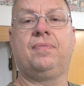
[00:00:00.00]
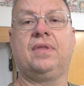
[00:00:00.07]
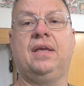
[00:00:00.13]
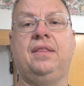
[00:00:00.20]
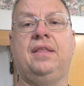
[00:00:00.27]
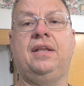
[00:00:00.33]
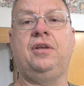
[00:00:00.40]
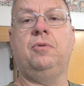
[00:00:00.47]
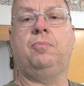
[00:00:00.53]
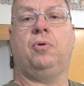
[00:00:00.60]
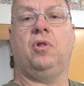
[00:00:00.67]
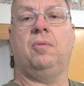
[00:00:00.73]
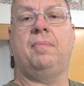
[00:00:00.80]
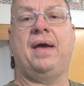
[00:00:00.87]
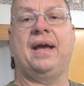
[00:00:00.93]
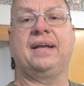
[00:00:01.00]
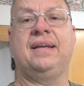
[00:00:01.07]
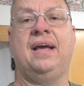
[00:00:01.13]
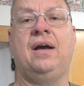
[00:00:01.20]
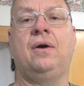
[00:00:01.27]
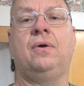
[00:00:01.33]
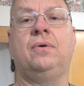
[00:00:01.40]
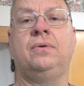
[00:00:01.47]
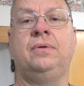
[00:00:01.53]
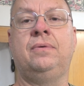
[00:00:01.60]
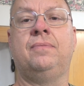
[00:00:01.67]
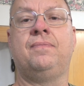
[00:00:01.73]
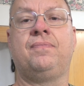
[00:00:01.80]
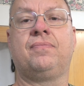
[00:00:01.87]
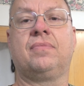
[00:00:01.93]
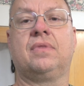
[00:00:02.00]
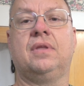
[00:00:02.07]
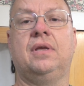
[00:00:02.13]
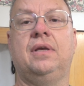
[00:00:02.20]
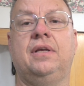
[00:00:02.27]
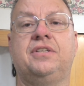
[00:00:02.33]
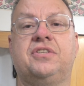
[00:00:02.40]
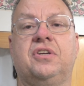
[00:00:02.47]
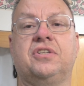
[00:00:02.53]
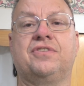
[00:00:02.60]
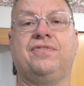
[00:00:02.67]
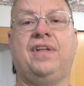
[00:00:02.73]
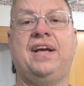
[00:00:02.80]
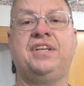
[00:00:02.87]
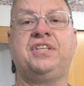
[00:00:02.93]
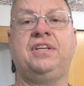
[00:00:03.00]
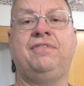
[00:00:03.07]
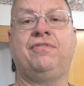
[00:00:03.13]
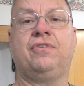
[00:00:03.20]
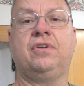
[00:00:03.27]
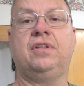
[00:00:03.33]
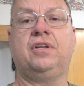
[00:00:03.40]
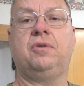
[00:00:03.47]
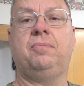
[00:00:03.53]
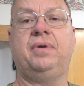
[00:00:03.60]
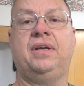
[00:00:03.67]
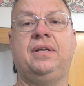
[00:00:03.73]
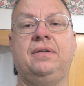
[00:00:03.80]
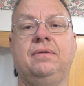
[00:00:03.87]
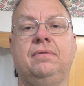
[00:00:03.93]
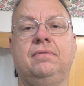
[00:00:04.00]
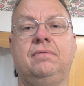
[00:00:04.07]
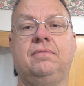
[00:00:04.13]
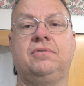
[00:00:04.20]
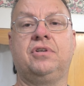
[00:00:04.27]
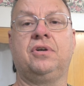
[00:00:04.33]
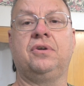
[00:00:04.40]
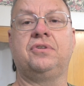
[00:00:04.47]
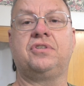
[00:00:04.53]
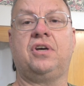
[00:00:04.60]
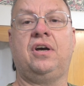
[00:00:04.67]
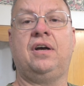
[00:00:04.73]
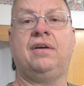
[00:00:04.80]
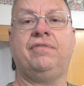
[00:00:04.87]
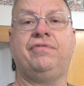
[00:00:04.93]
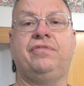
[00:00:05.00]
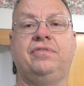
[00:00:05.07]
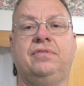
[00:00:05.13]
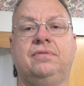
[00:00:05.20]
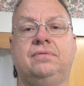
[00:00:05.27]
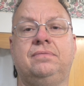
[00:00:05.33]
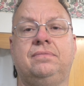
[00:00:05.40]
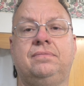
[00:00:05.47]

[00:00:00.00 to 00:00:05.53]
And then you pull it back down starts flashing for a little bit, turns off,